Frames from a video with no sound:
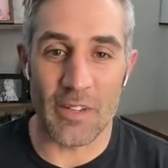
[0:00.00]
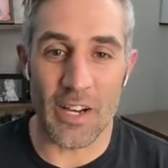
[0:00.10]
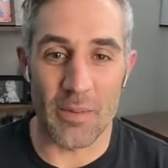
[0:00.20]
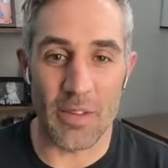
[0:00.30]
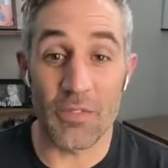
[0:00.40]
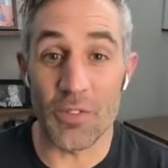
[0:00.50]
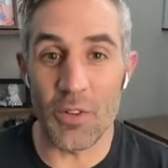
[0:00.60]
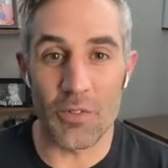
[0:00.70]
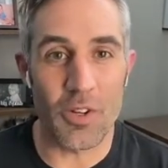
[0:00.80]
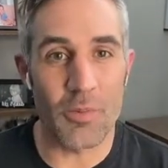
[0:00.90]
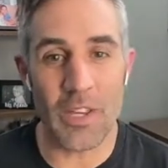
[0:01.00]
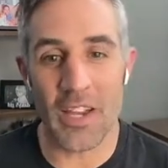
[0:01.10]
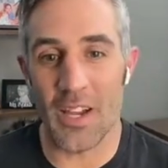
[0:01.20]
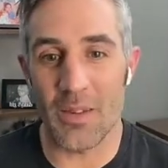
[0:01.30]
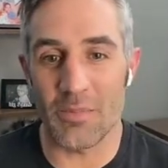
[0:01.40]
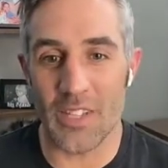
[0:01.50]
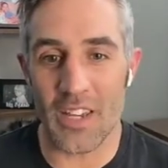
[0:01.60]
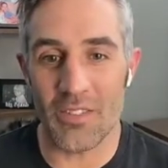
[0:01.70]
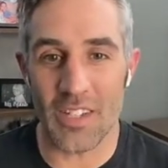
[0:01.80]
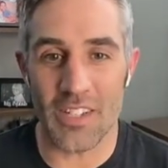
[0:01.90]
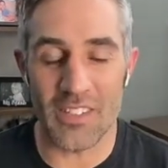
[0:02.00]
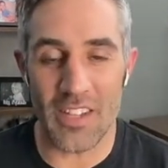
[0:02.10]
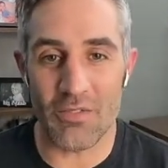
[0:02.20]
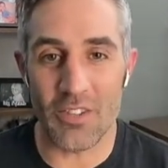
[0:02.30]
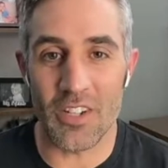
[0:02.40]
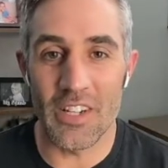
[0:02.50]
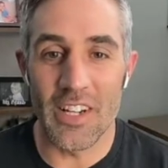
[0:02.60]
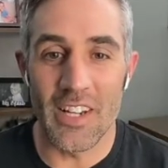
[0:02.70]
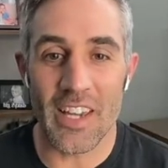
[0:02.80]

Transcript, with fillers: Um, if you don't know me, I'm Dave in Denver.